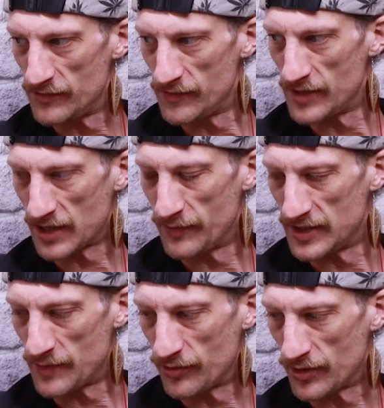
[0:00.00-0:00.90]
really
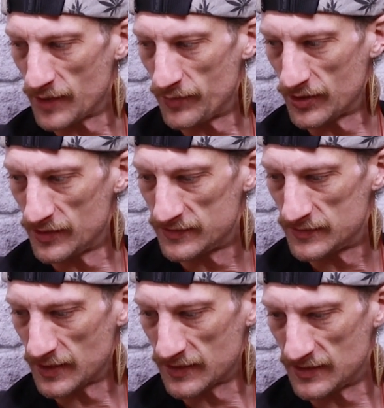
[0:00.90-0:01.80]
recommend that product
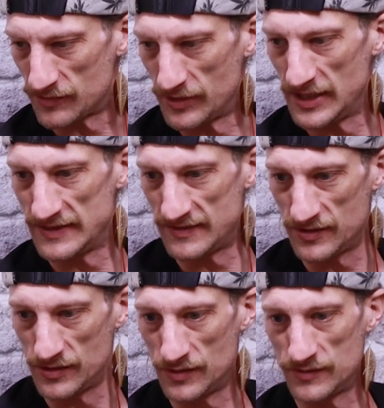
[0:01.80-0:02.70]
because like I said, it's really easy
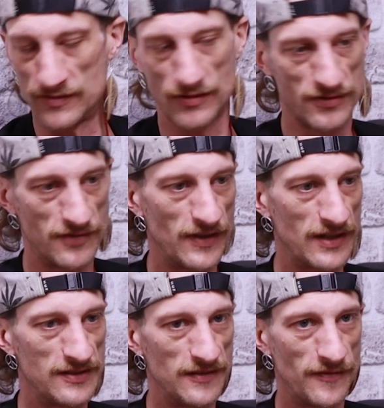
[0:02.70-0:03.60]
to use, it's cost
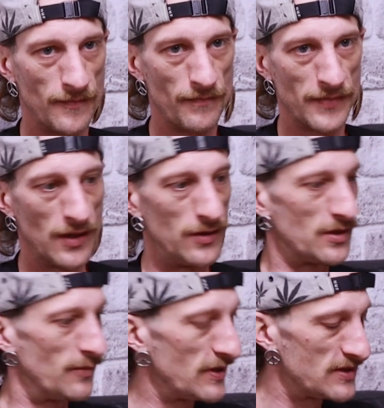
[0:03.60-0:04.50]
effective. You
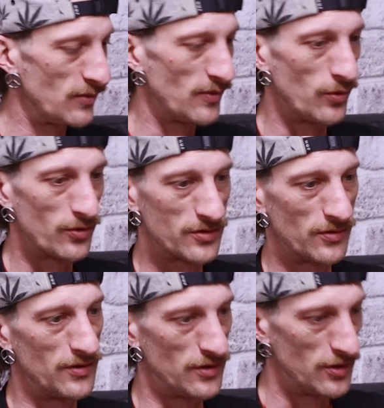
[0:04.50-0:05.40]
can mix it with
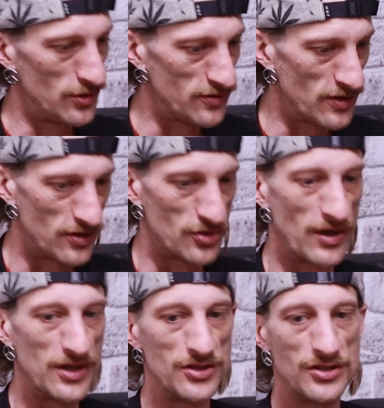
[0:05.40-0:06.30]
water and use it as a
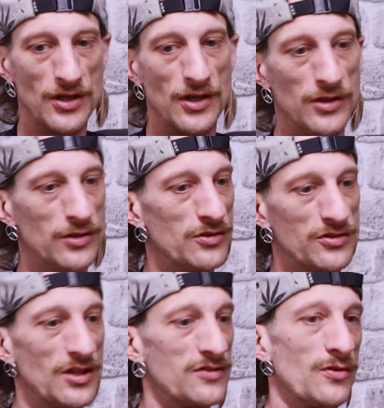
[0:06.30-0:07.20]
drench. You can
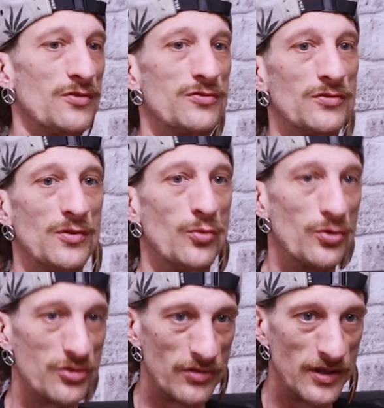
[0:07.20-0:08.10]
just dust it on the soil and
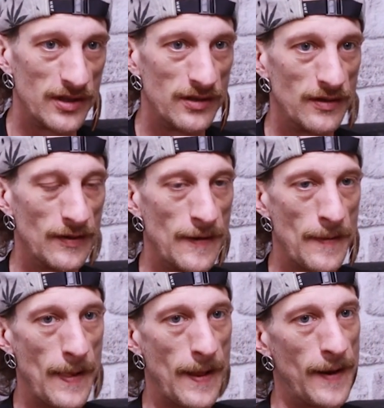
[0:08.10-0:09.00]
water it in.
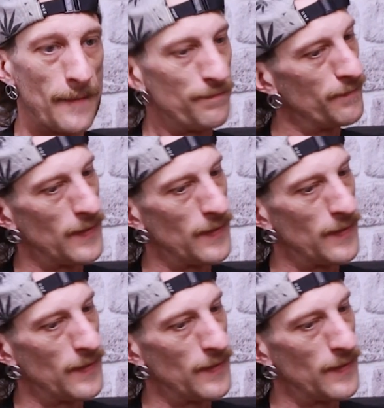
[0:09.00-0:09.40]
Um,